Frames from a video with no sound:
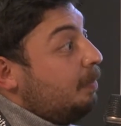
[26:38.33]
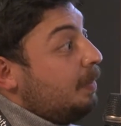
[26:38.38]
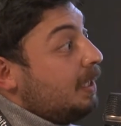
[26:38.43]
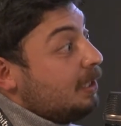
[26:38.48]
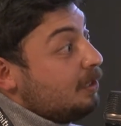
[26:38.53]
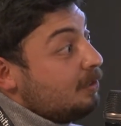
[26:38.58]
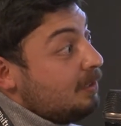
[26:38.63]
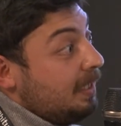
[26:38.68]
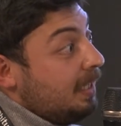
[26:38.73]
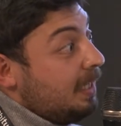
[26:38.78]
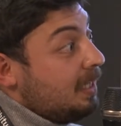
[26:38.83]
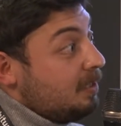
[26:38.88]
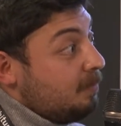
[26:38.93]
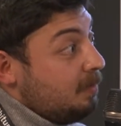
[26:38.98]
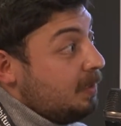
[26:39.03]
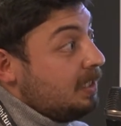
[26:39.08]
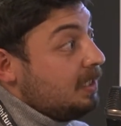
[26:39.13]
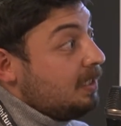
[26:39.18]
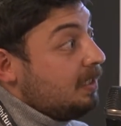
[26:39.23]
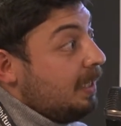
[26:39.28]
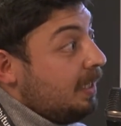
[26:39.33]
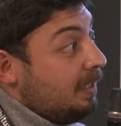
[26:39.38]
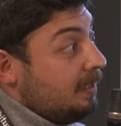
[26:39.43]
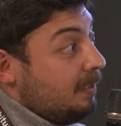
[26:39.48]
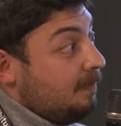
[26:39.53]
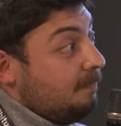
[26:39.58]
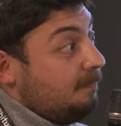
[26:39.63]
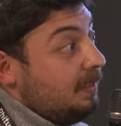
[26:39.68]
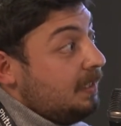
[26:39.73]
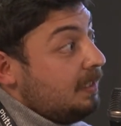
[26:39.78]
because, like, especially health
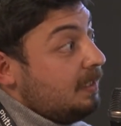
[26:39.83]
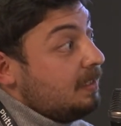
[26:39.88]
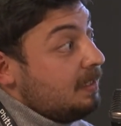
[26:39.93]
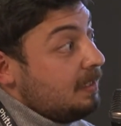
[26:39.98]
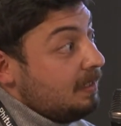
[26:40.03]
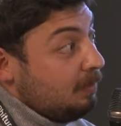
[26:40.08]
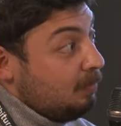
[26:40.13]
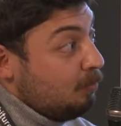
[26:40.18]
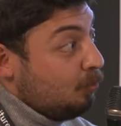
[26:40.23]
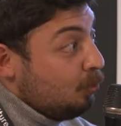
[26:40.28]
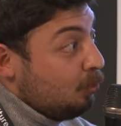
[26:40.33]
and fitness, like,